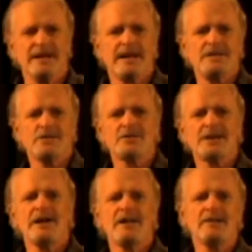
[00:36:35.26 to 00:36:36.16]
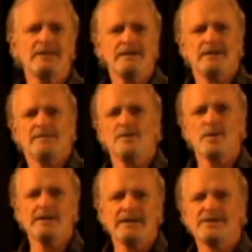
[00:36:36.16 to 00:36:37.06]
and you tell
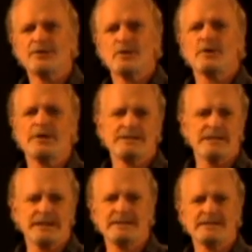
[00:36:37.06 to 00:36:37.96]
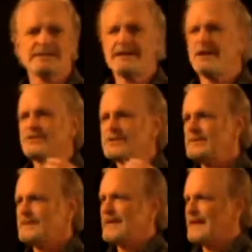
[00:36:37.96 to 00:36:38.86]
four little stories like this, they don't
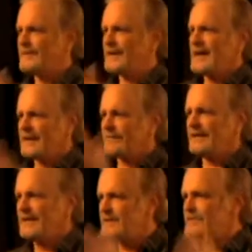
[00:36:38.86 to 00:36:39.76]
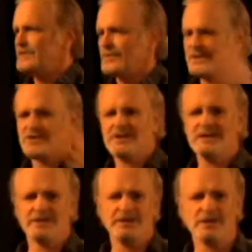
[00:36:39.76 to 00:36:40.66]
seem to have a lot of relation to each
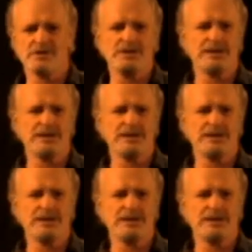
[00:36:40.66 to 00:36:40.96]
other. You know, it's